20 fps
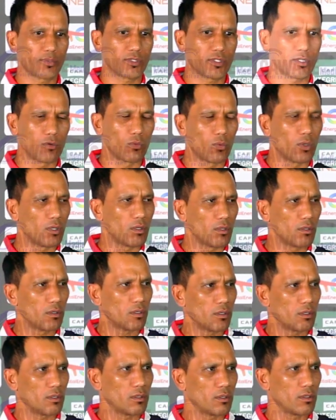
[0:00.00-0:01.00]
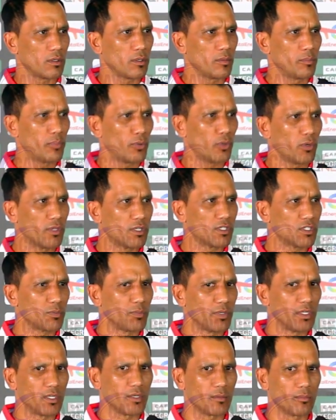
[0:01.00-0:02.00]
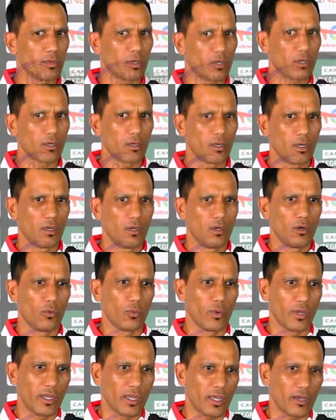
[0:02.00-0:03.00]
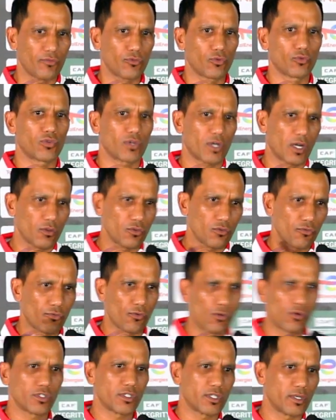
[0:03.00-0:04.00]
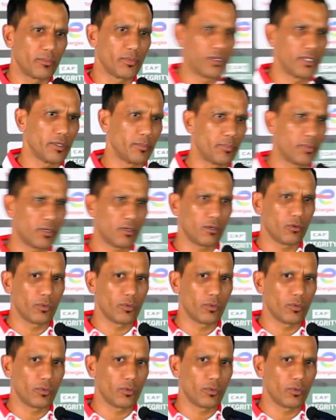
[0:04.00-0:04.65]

they will employ this medium block, we have to try to force them deeper.